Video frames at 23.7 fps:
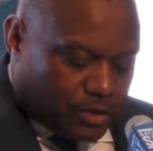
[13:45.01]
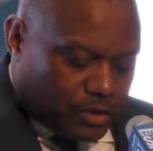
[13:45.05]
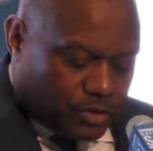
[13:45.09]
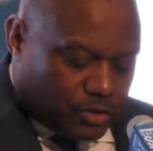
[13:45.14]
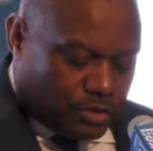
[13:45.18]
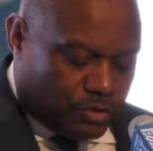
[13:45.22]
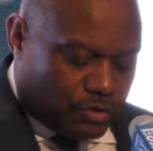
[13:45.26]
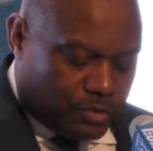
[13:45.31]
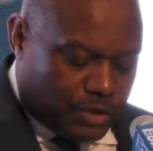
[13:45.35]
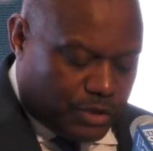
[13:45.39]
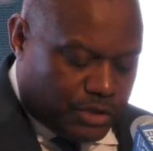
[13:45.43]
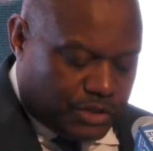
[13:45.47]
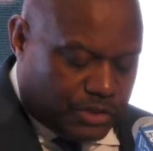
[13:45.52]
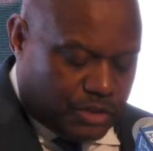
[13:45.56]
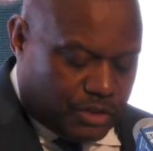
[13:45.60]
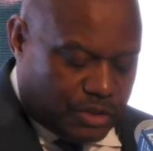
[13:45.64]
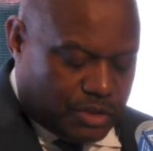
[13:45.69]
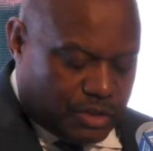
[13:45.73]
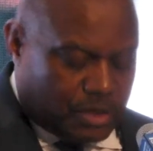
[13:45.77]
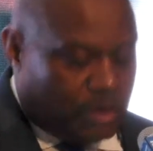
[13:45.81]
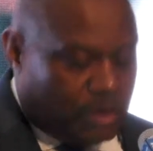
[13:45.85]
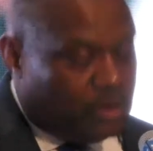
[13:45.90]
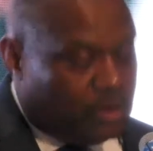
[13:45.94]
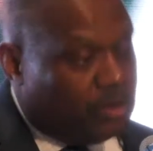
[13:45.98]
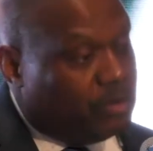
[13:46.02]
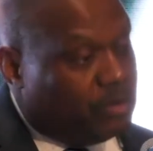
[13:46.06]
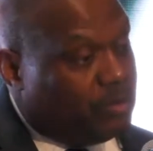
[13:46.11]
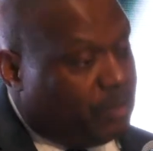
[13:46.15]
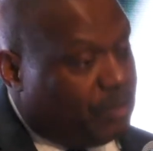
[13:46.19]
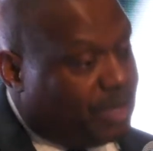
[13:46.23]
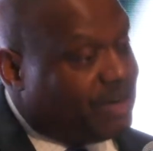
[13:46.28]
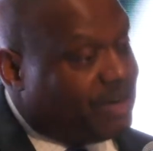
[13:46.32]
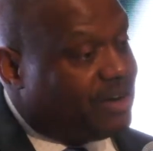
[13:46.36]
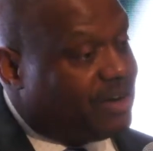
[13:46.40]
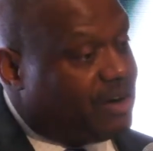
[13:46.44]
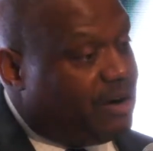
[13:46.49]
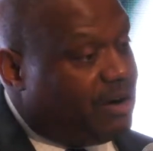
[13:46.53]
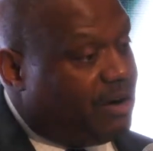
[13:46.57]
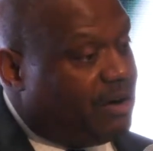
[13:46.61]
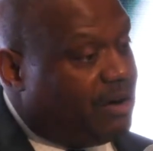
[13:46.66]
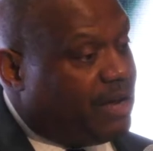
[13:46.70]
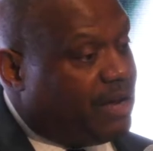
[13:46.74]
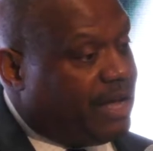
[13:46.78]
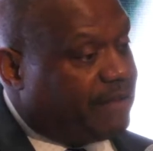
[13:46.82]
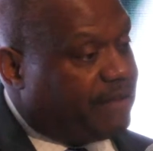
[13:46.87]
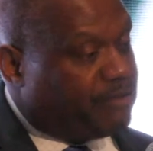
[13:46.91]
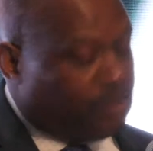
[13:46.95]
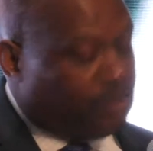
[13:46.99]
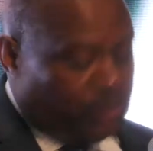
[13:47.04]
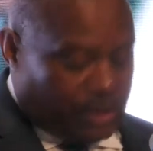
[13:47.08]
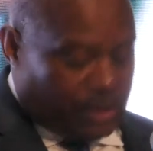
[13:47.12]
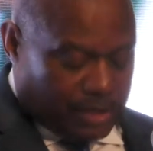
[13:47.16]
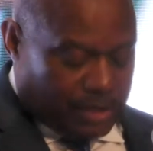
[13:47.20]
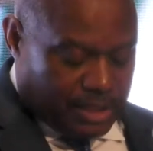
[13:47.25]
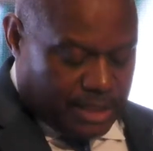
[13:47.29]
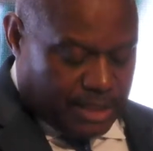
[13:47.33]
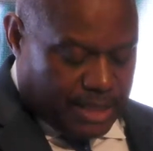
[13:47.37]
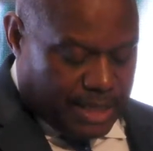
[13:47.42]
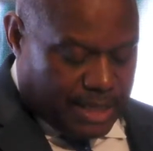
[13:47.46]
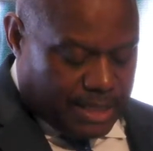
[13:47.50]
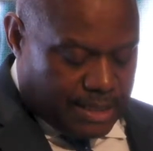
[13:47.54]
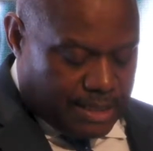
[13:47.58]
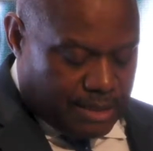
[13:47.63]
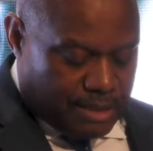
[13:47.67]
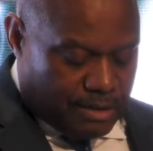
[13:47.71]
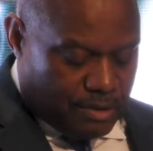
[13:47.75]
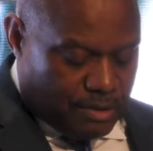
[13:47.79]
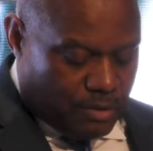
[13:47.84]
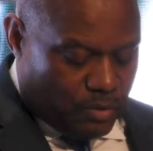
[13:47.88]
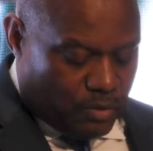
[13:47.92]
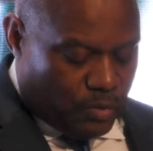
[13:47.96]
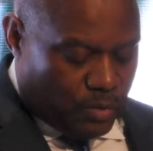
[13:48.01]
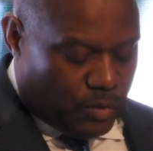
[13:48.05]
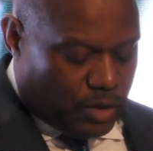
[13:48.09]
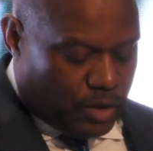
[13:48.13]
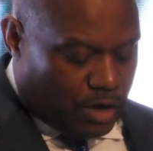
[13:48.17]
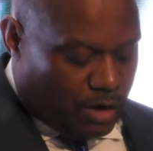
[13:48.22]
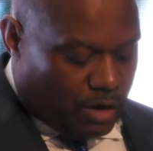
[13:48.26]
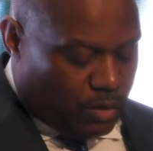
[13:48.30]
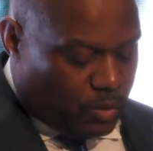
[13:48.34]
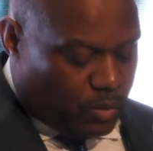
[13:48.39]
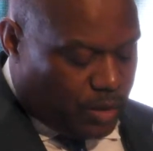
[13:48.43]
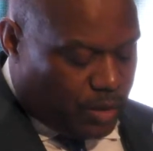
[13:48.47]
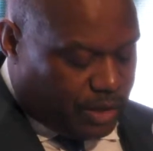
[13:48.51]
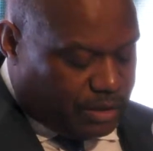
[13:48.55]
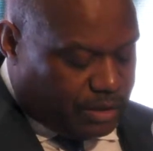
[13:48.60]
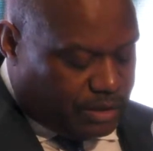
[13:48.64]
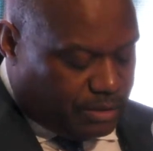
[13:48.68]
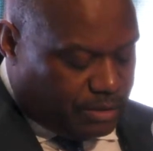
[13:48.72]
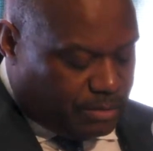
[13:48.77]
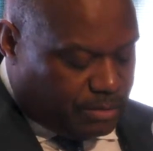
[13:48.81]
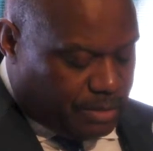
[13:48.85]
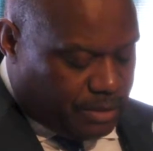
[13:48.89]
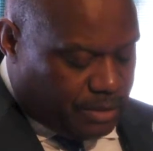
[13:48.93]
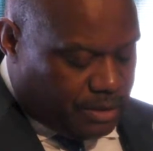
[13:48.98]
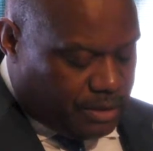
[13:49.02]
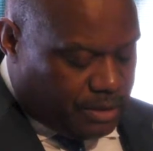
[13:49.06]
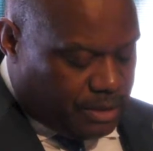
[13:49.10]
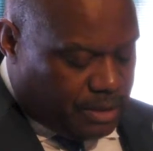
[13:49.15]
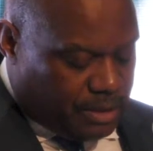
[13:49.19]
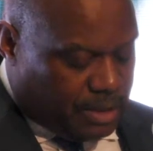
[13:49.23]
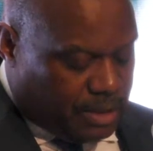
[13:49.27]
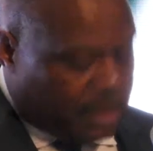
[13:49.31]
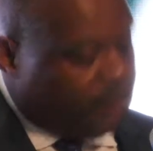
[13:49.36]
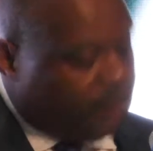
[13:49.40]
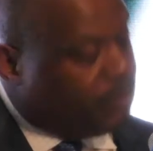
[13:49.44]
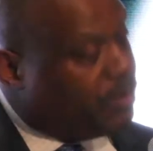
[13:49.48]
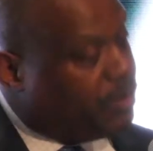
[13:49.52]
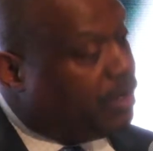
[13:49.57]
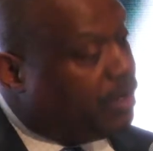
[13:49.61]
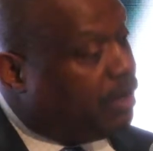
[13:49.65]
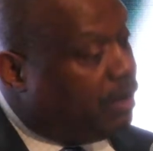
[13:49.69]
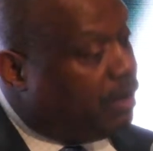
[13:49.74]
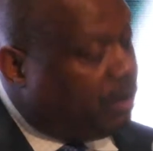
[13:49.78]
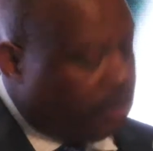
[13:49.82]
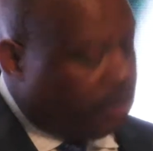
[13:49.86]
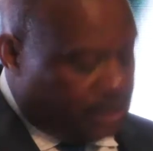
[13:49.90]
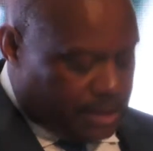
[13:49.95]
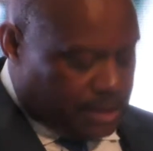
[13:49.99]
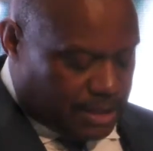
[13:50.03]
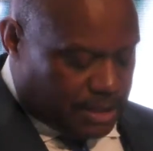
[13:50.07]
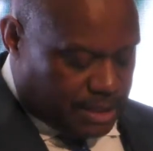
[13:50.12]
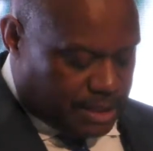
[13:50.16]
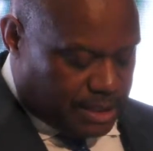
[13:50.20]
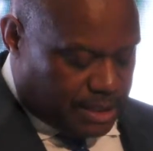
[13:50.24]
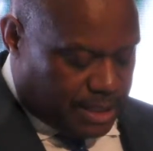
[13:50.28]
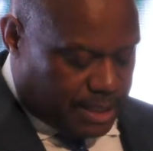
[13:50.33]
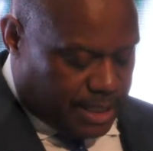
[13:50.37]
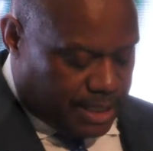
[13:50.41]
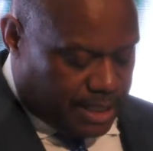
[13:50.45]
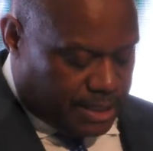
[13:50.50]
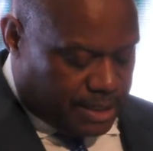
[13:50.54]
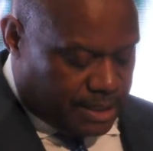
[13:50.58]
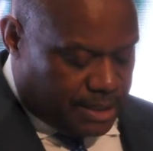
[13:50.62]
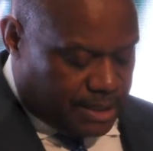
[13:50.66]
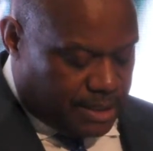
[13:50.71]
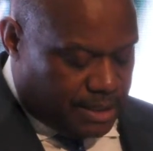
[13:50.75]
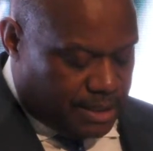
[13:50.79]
To reach this goal, we're gonna all have to work together. We are one community and we're all in this together.